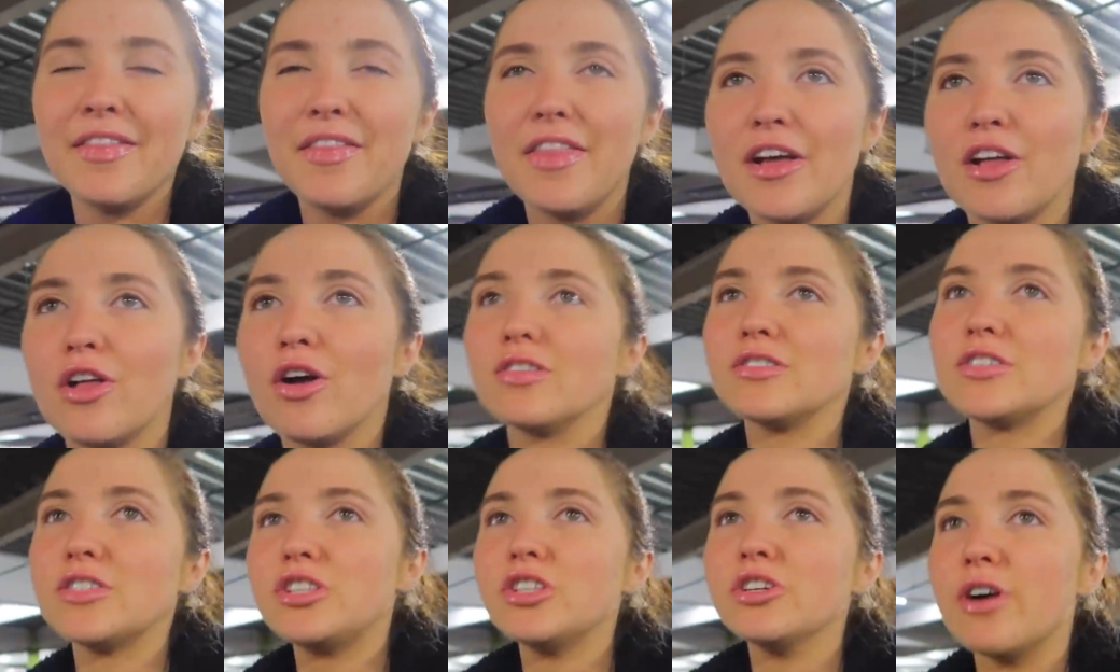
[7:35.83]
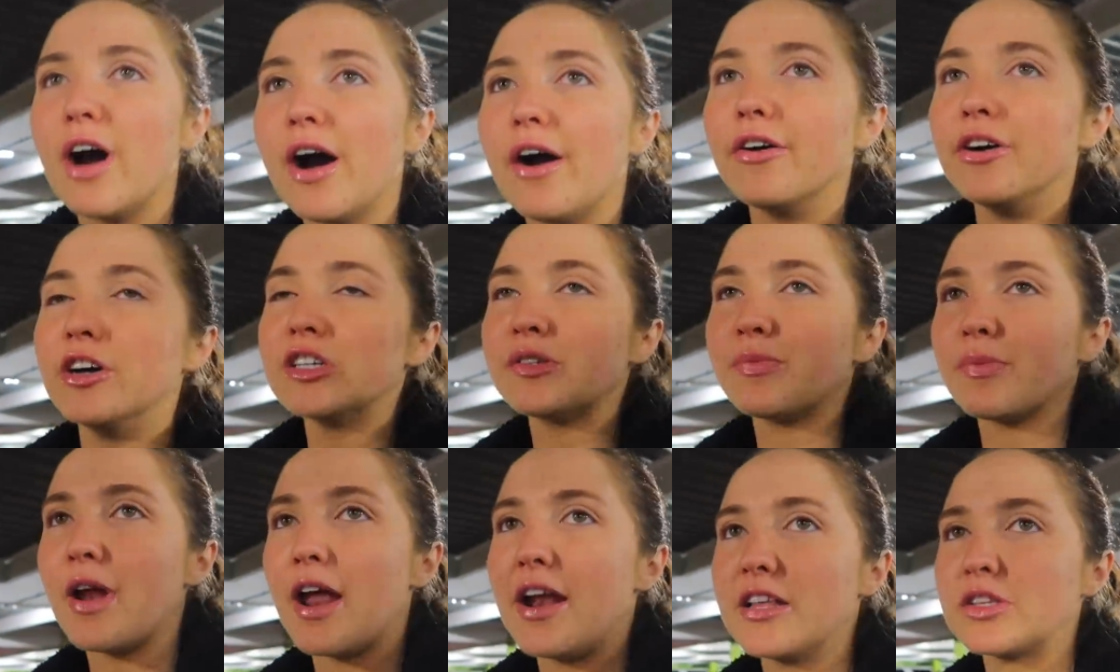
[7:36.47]
They close in two
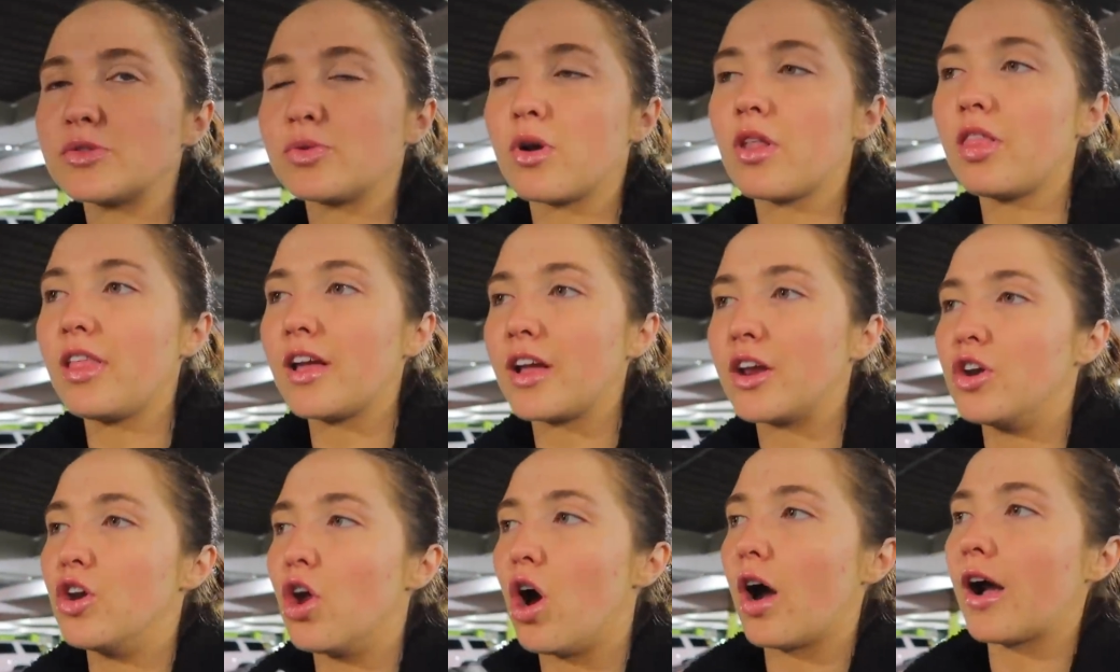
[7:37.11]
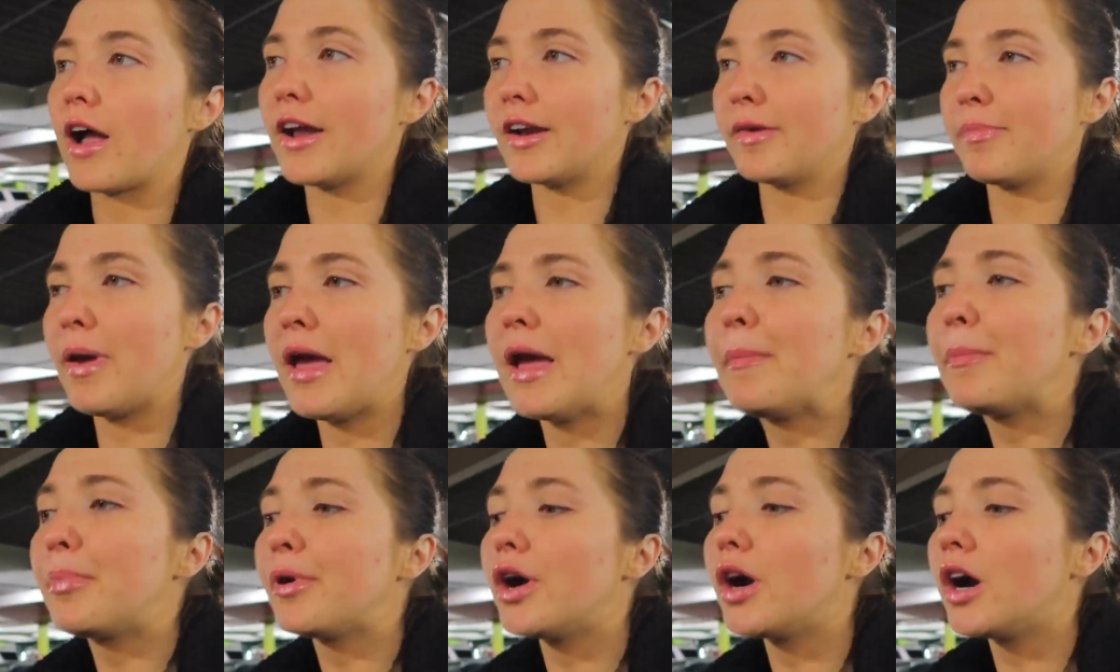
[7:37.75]
hours, but I just wanna like knock out a
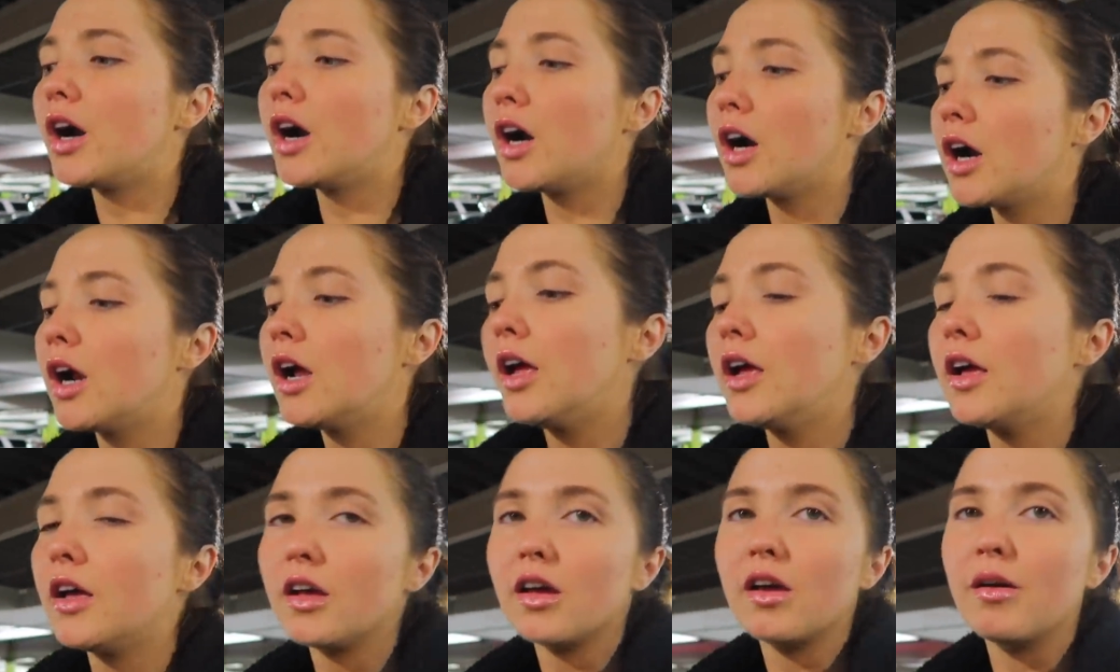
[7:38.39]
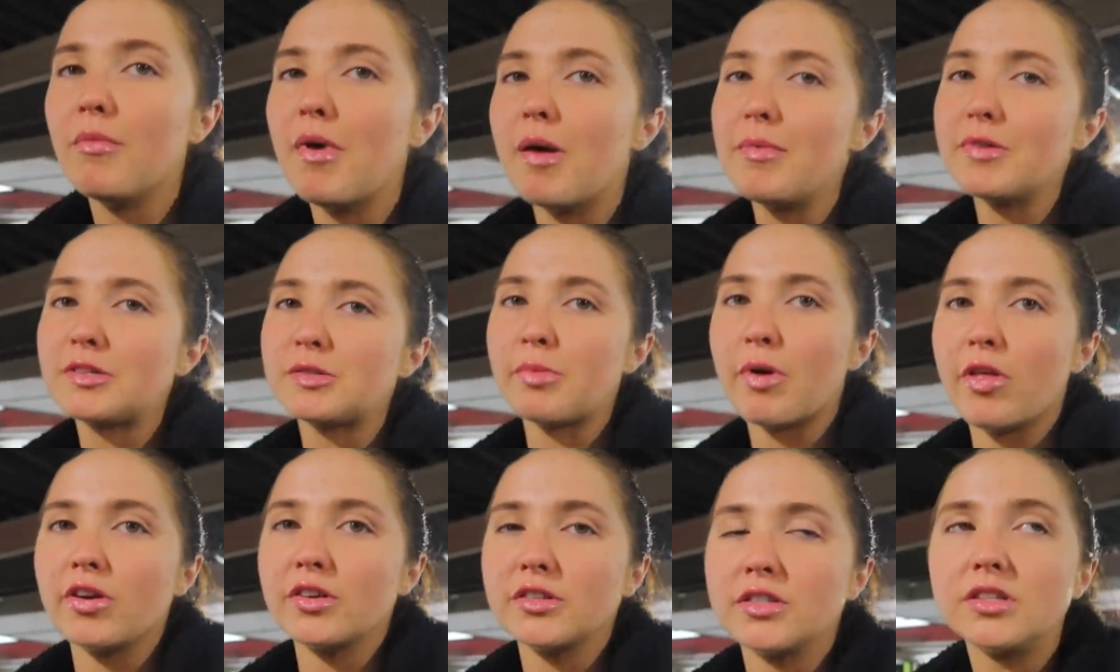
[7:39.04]
paper and maybe
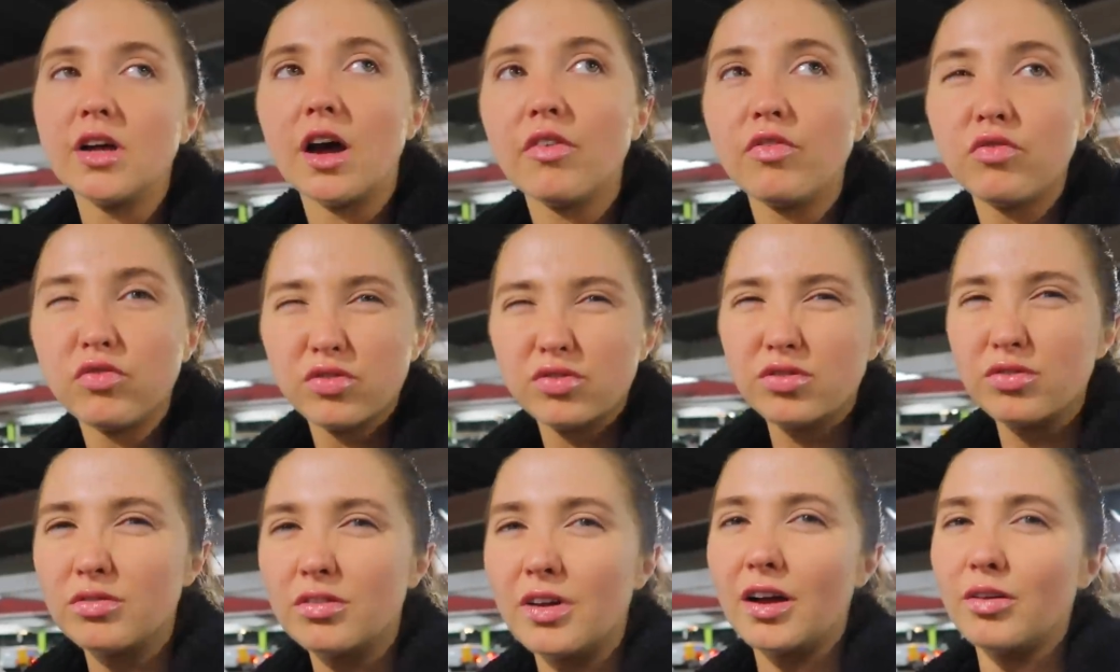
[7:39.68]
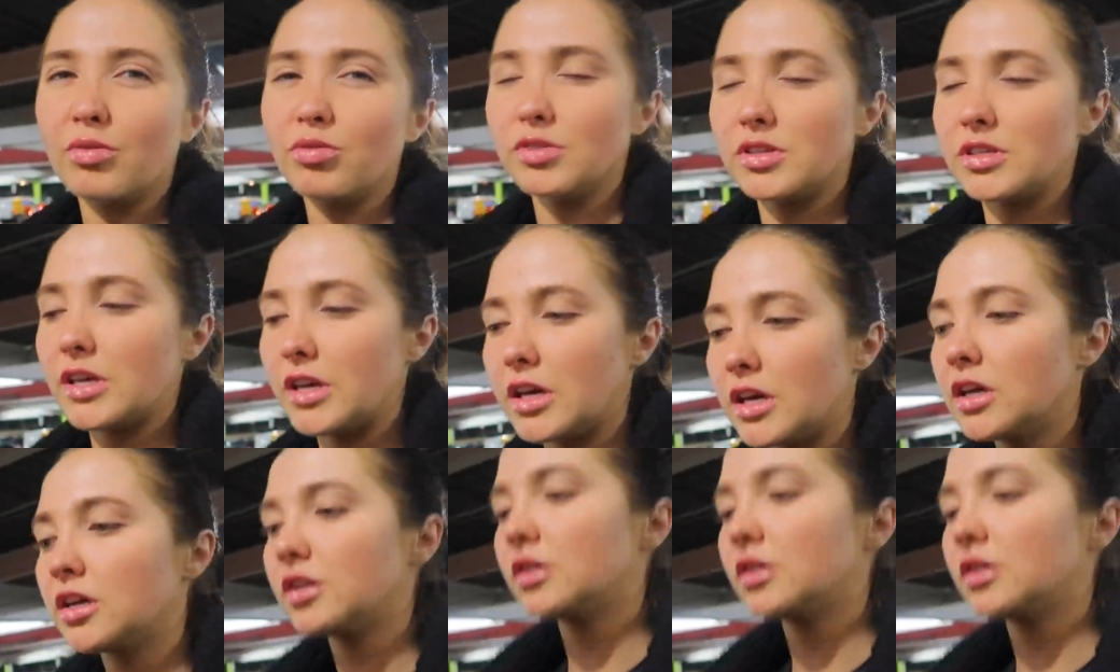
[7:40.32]
some other stuff. We'll see.